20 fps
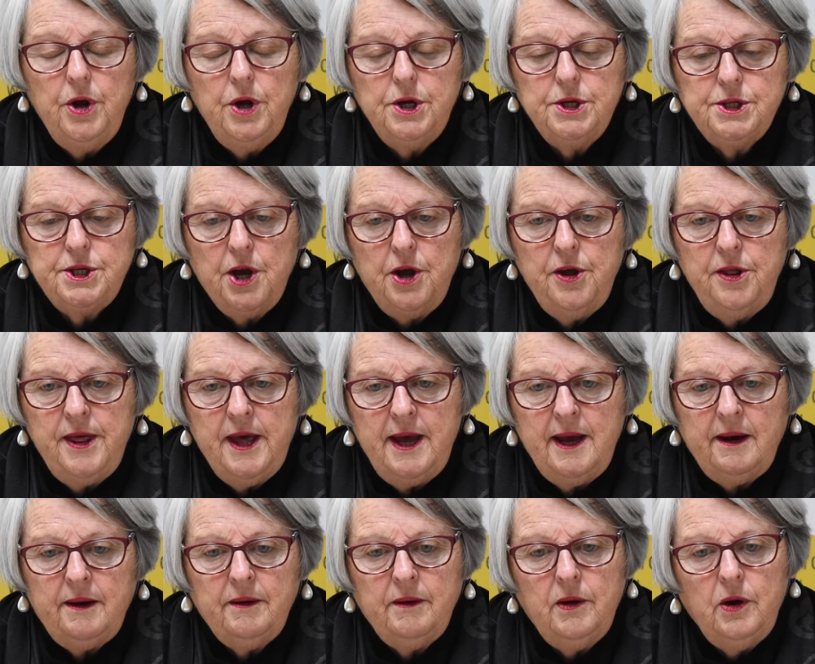so
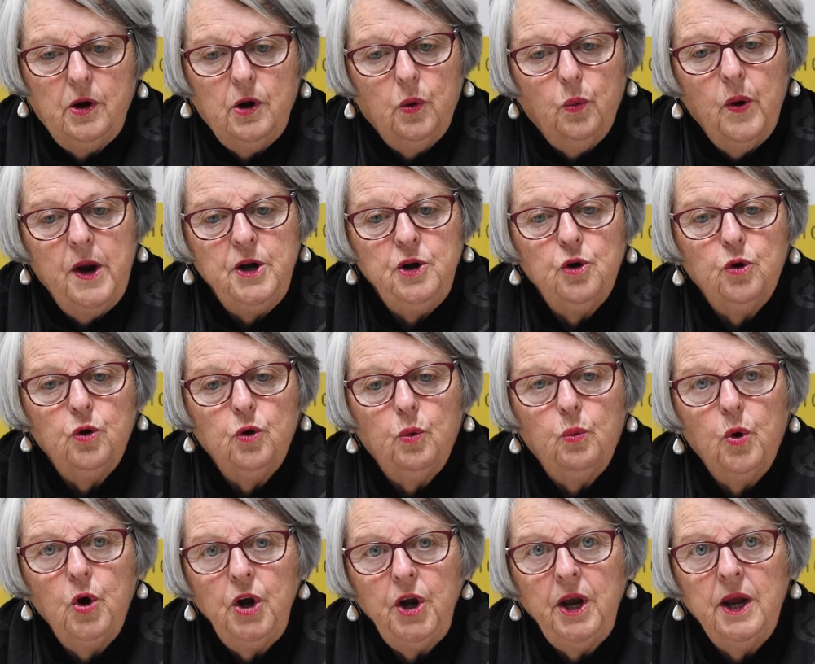that when you're
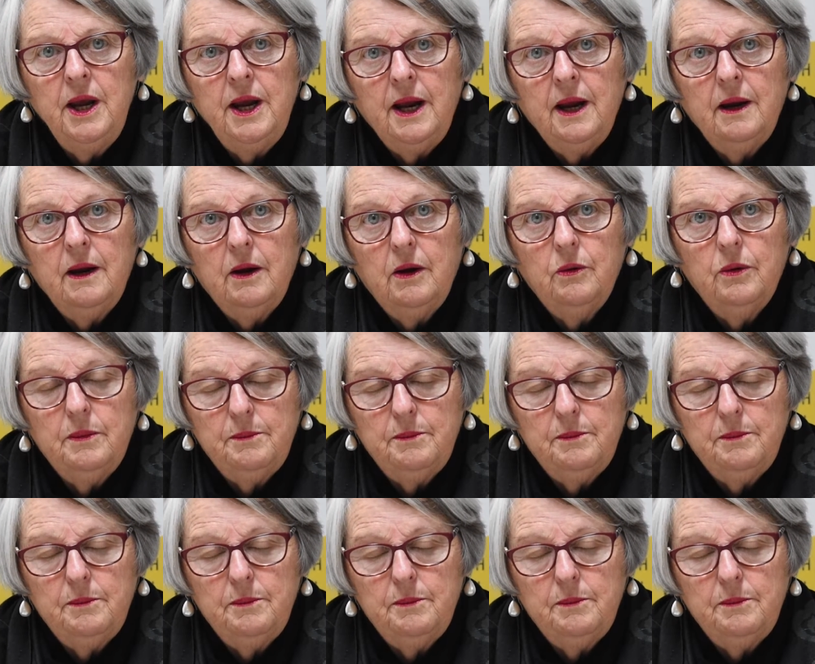working,